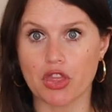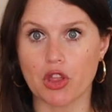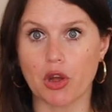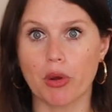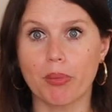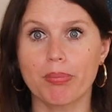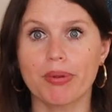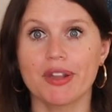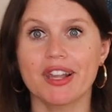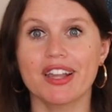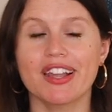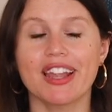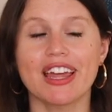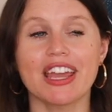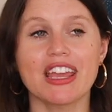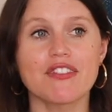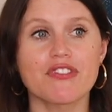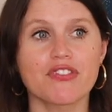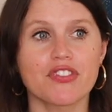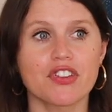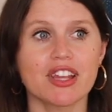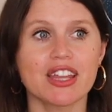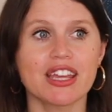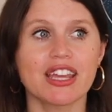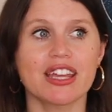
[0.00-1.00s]
They'll
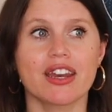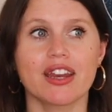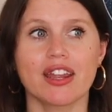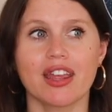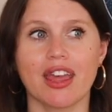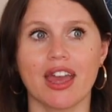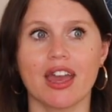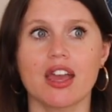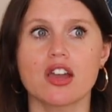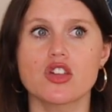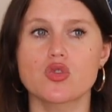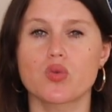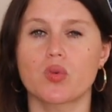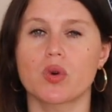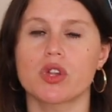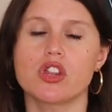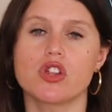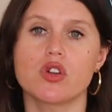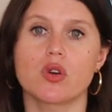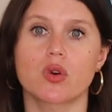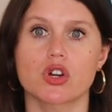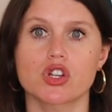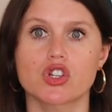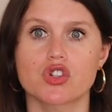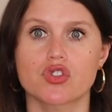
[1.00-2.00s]
playfully engage with
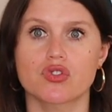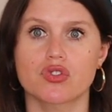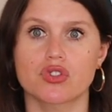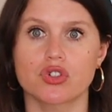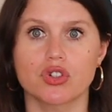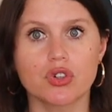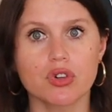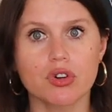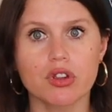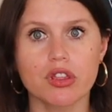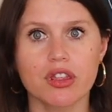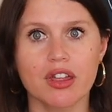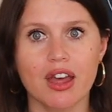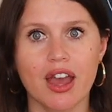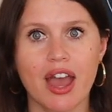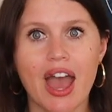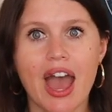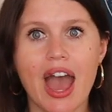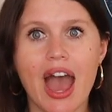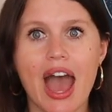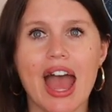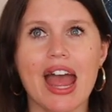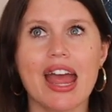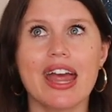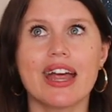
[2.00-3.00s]
your truth.
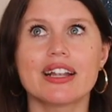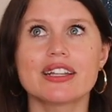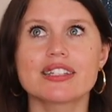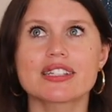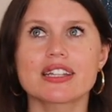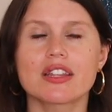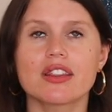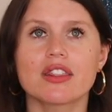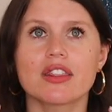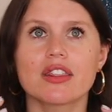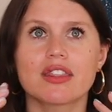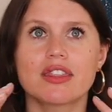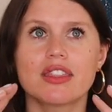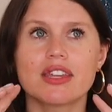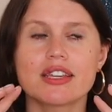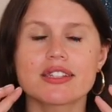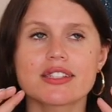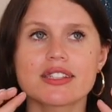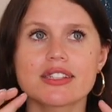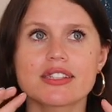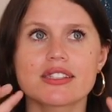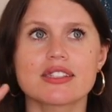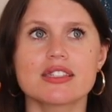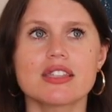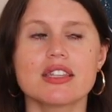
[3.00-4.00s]
And this
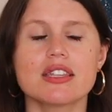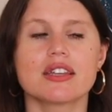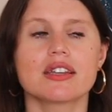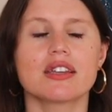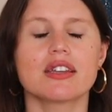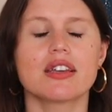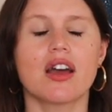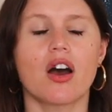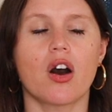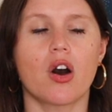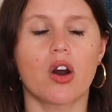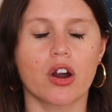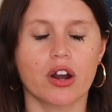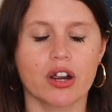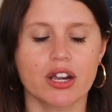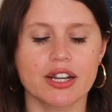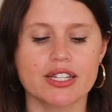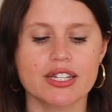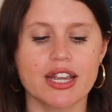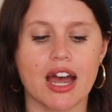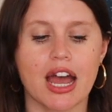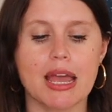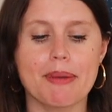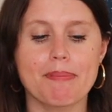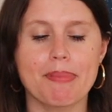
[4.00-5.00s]
is the
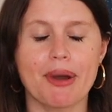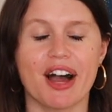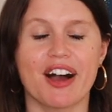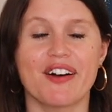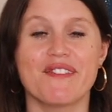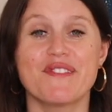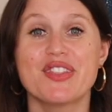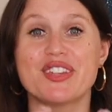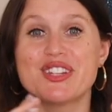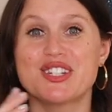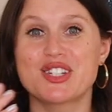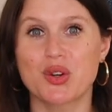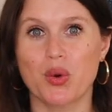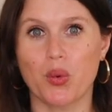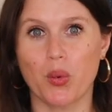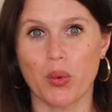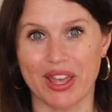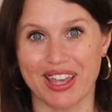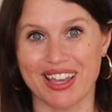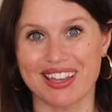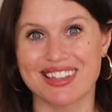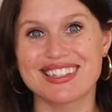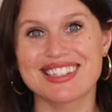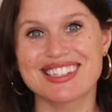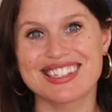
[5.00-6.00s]
archetype of the
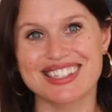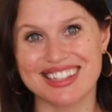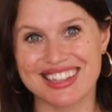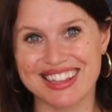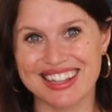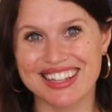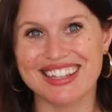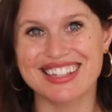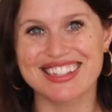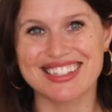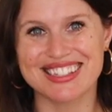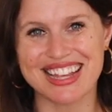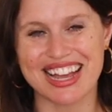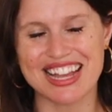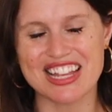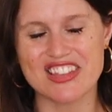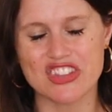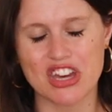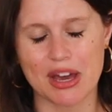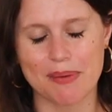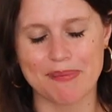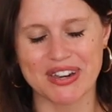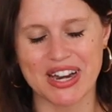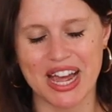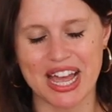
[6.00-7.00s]
twins, the sign
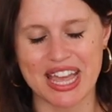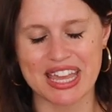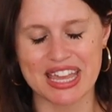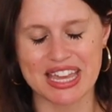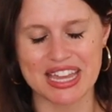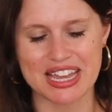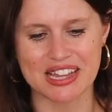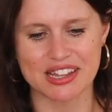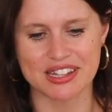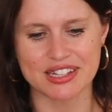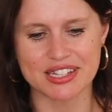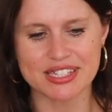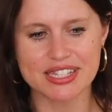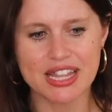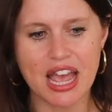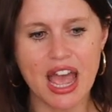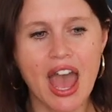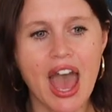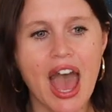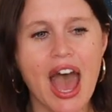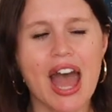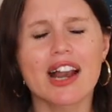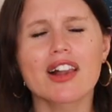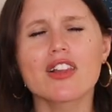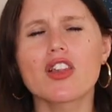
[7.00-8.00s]
Gemini is.
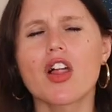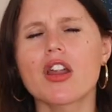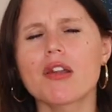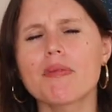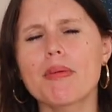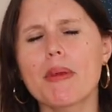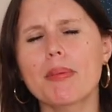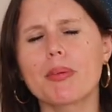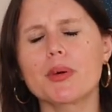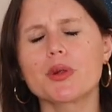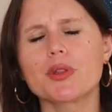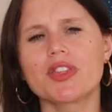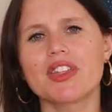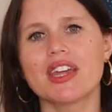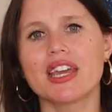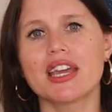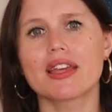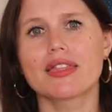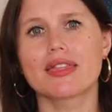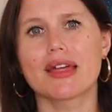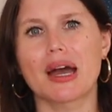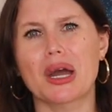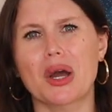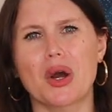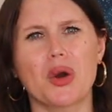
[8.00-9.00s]
And a lot of people
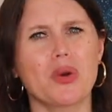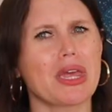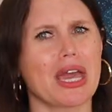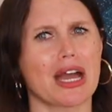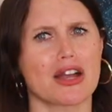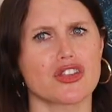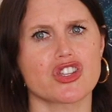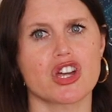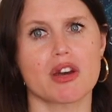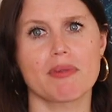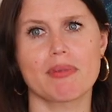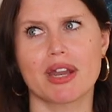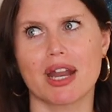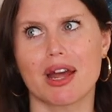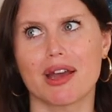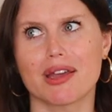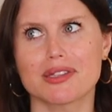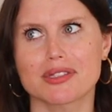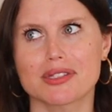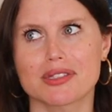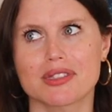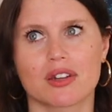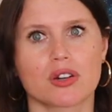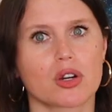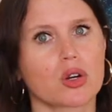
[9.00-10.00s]
think that, oh yeah,
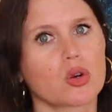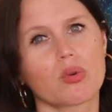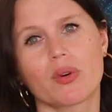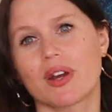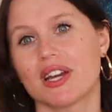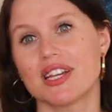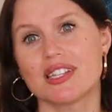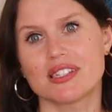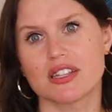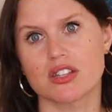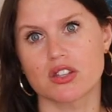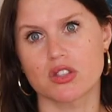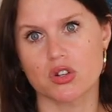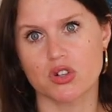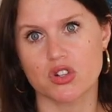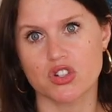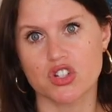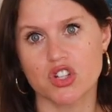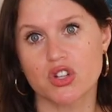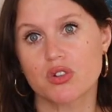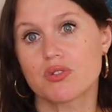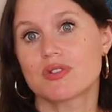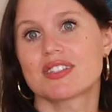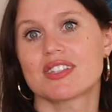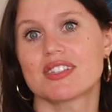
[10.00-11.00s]
Geminis, they're crazy. They're
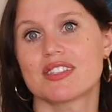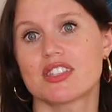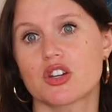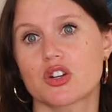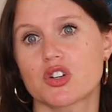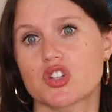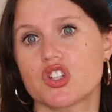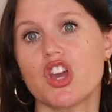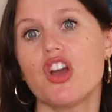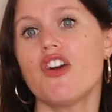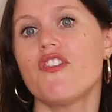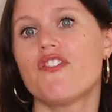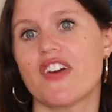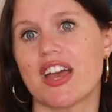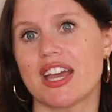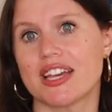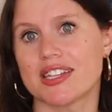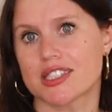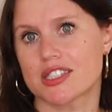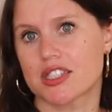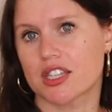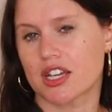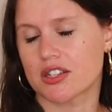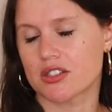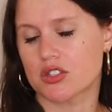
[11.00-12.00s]

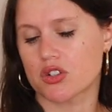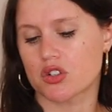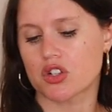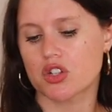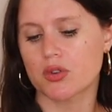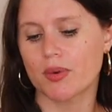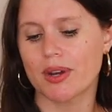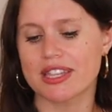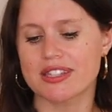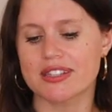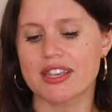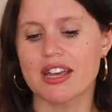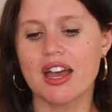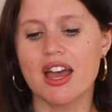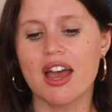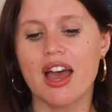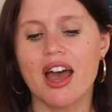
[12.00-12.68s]
two-faced because they're twins.